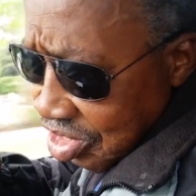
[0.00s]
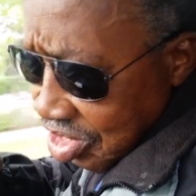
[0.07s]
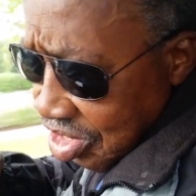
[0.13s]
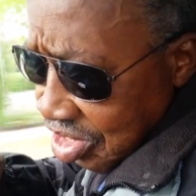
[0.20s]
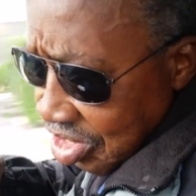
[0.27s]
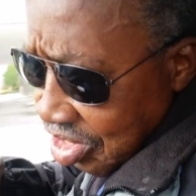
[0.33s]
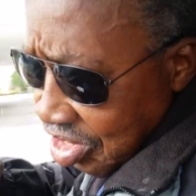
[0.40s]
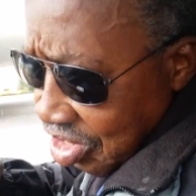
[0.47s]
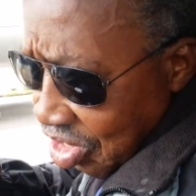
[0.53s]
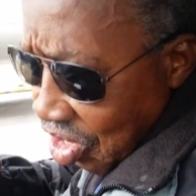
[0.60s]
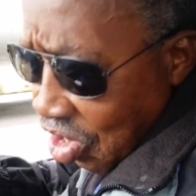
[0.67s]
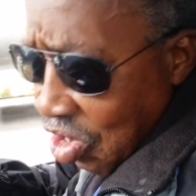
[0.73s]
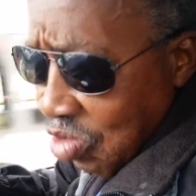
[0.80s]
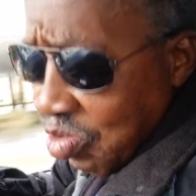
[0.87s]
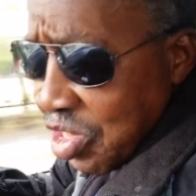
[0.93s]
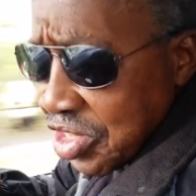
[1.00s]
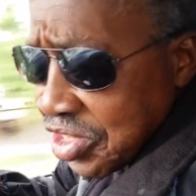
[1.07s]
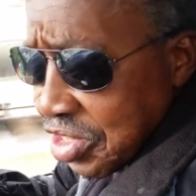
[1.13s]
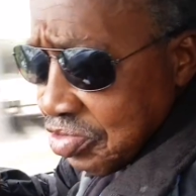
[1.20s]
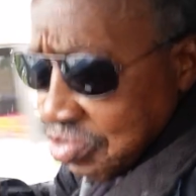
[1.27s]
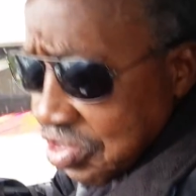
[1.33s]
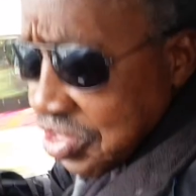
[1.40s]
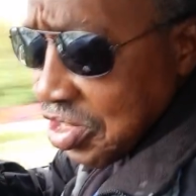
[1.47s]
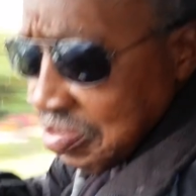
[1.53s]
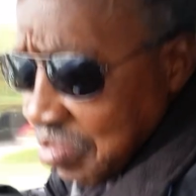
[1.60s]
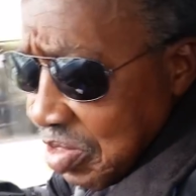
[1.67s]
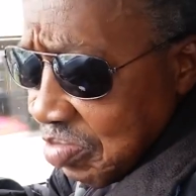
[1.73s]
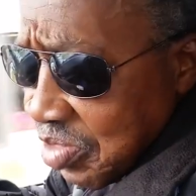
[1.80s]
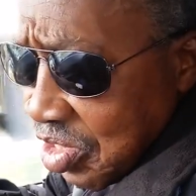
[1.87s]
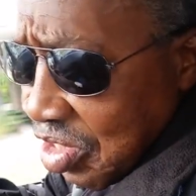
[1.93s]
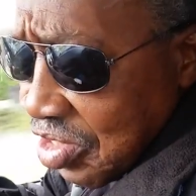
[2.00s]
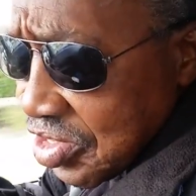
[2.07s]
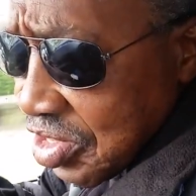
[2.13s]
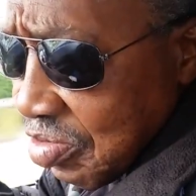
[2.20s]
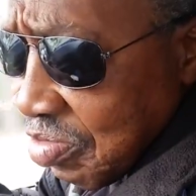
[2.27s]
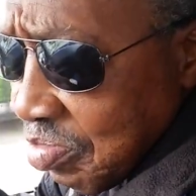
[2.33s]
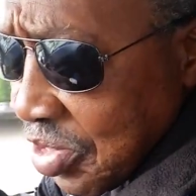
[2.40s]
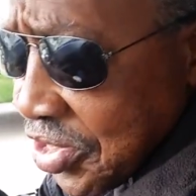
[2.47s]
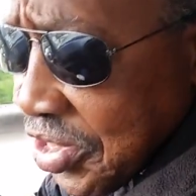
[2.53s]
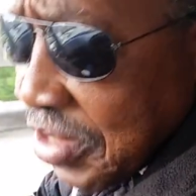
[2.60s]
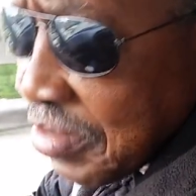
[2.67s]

always interested me because there were Muslims